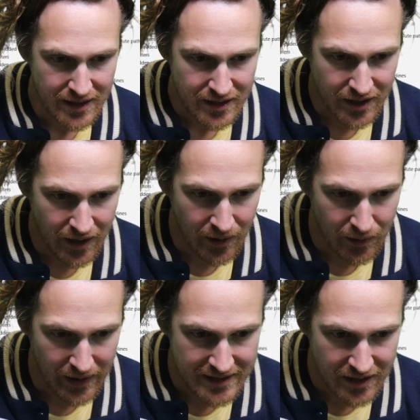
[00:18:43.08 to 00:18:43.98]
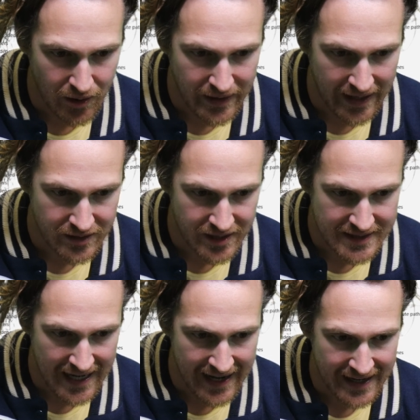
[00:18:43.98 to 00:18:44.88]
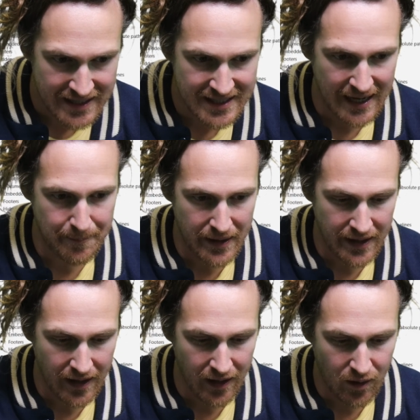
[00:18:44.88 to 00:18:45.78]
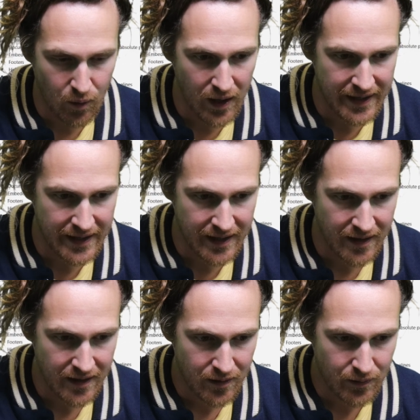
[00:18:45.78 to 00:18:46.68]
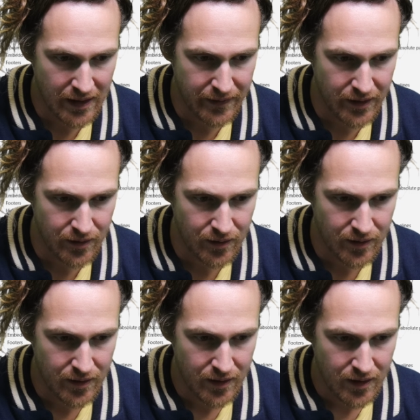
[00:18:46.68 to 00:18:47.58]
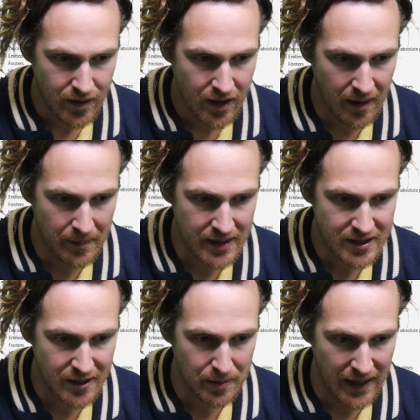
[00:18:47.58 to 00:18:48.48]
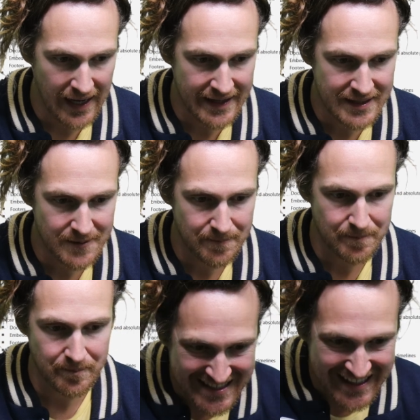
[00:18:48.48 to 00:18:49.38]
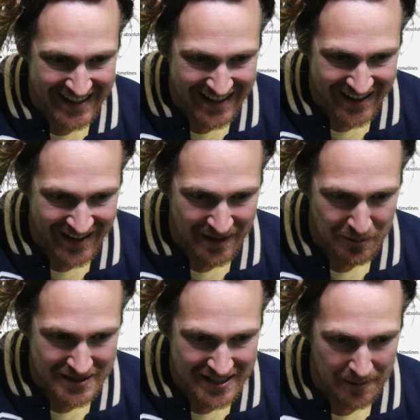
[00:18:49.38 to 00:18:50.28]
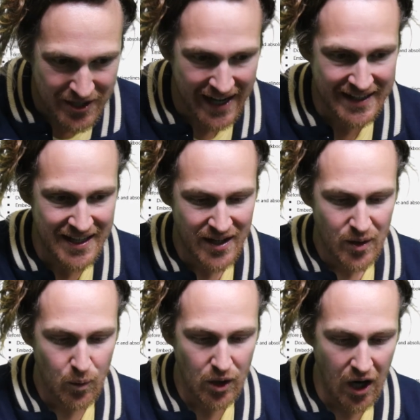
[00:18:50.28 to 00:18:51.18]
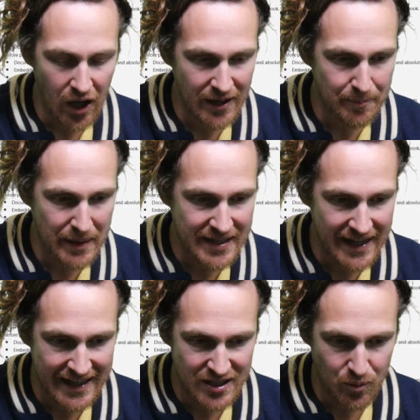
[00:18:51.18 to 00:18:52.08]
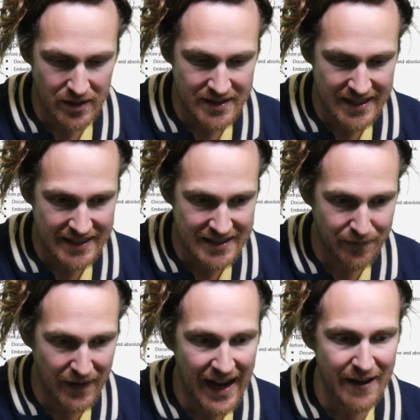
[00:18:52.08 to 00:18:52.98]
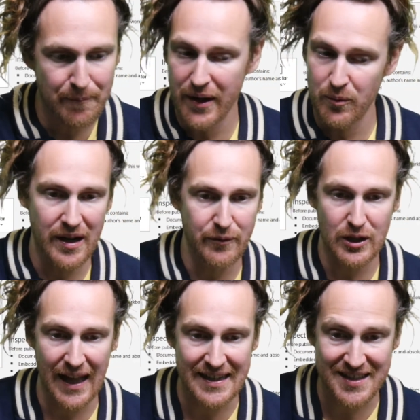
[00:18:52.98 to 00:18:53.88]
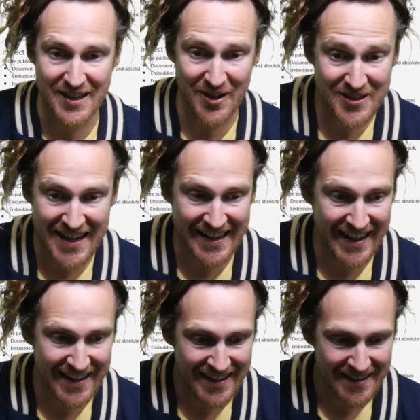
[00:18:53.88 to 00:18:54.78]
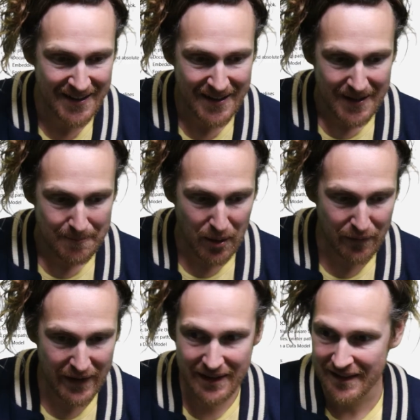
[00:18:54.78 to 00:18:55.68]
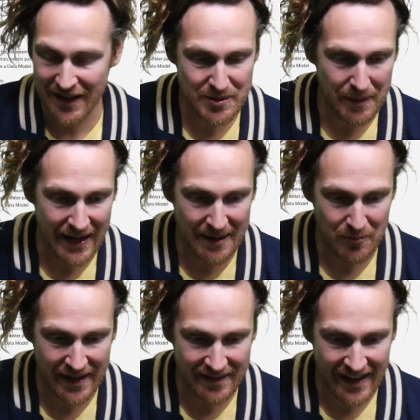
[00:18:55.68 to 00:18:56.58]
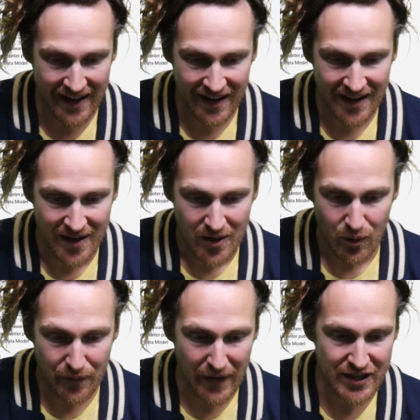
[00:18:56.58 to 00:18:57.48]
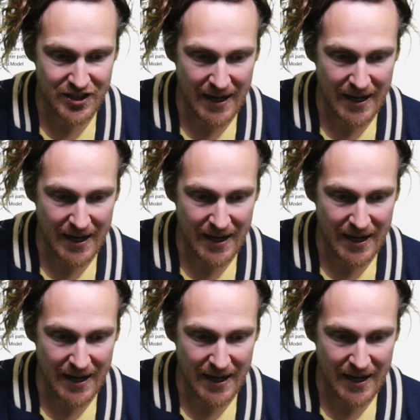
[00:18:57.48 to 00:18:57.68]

So let's go down to Tags, type in Aquatic Revenue, comma, Supplies. Let's see here, it was Subject. We'll call it BTS 165. Put in whatever class that you're taking. Perfect, there's my name right there. We finished